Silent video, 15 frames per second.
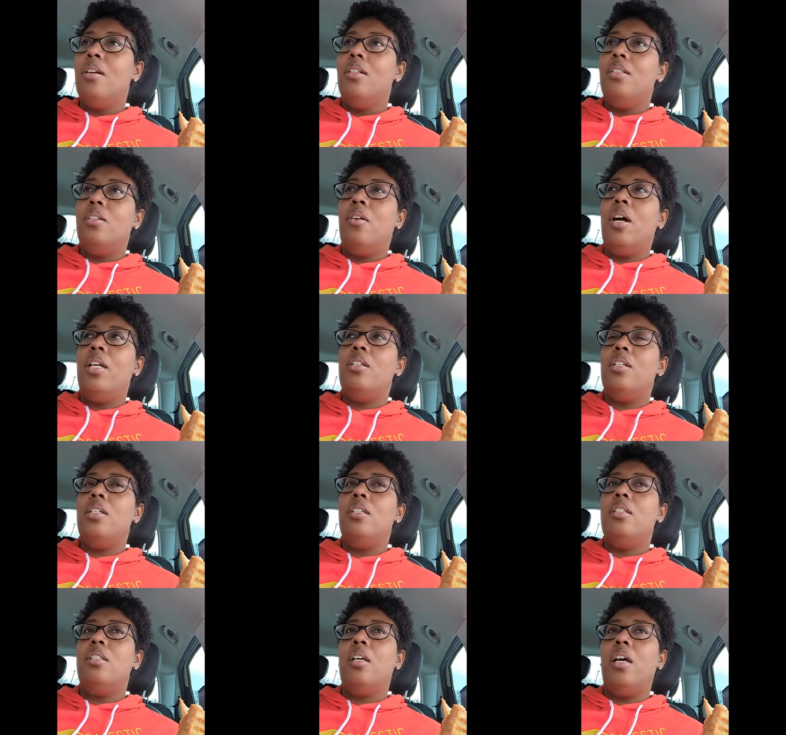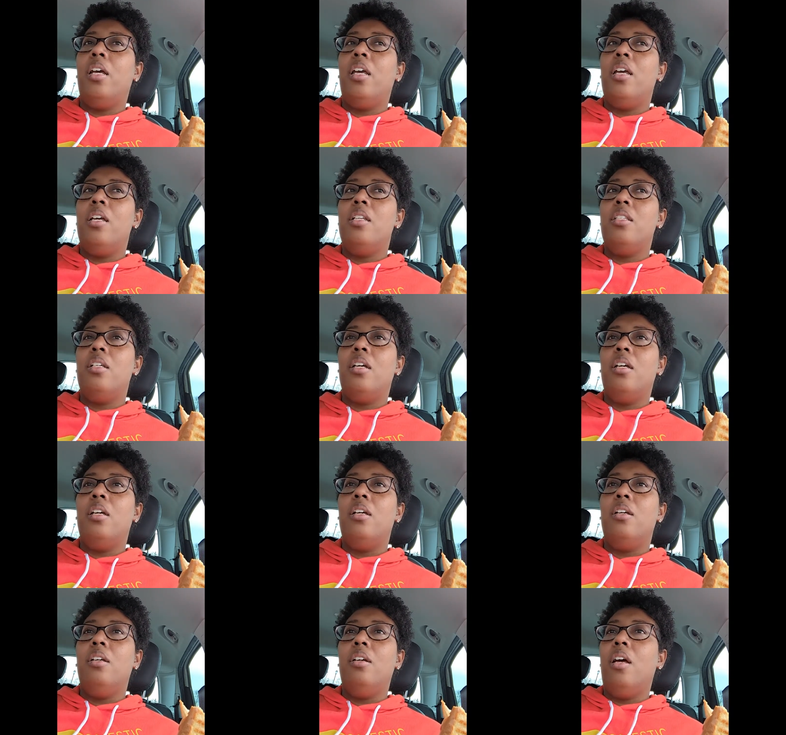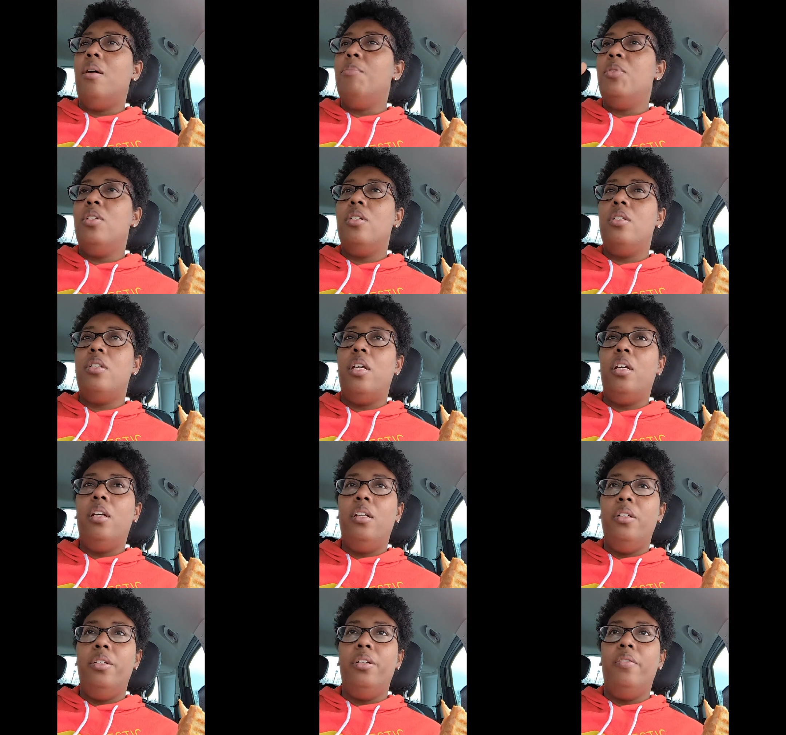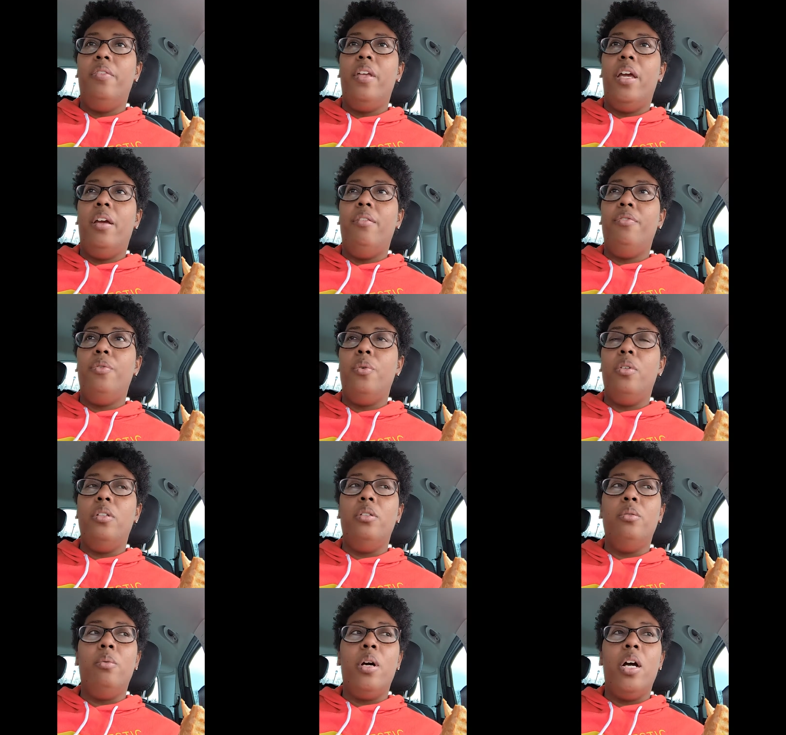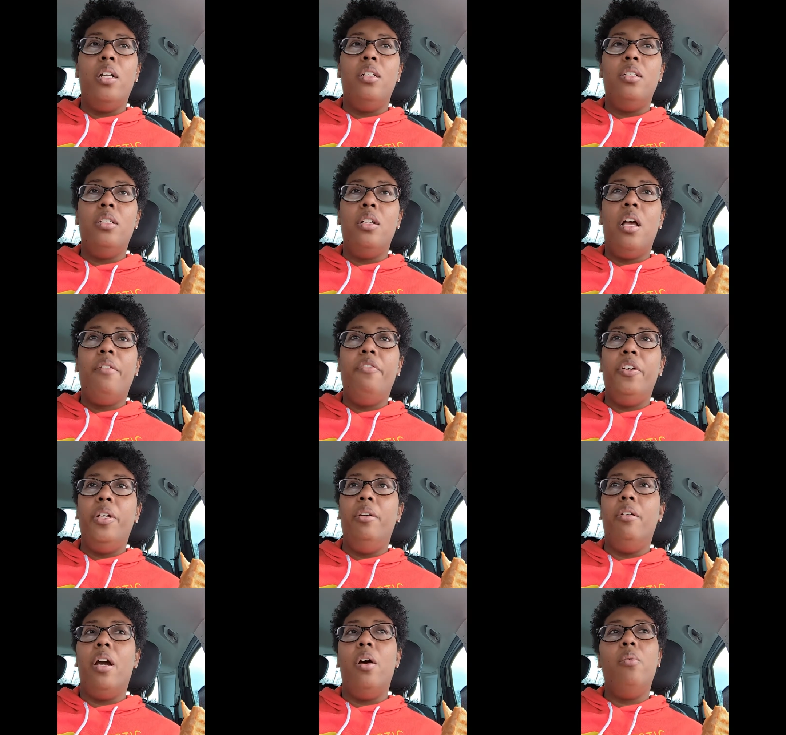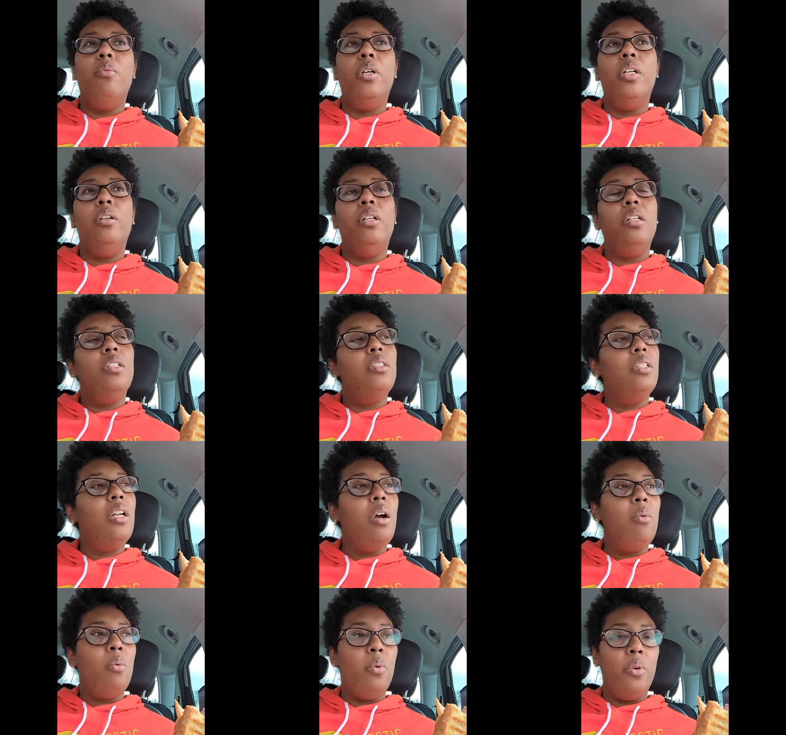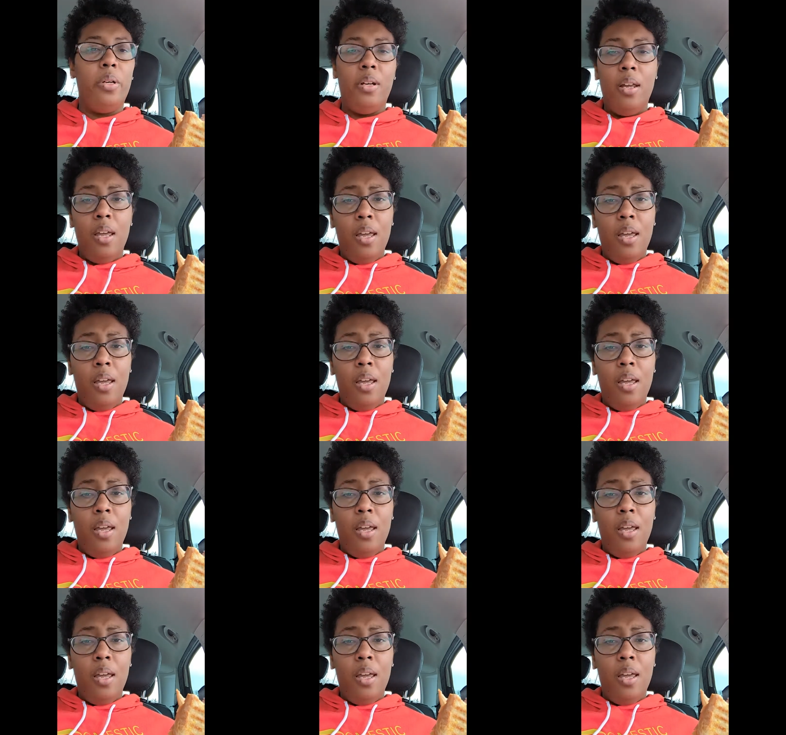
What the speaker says: So I guess I'm gonna just stay clear of that for a little while until I figure out what it is that I want.